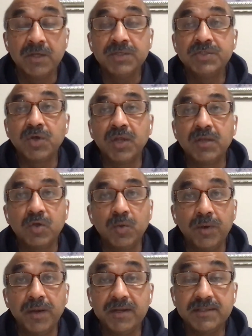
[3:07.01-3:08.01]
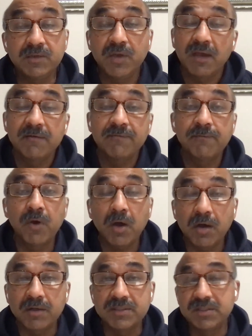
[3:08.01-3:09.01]
So in Kubernetes, you have
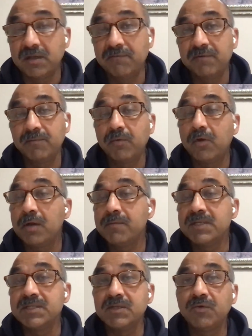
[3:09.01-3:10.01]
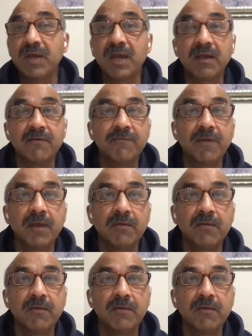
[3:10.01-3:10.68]
pods, you have deployments, you have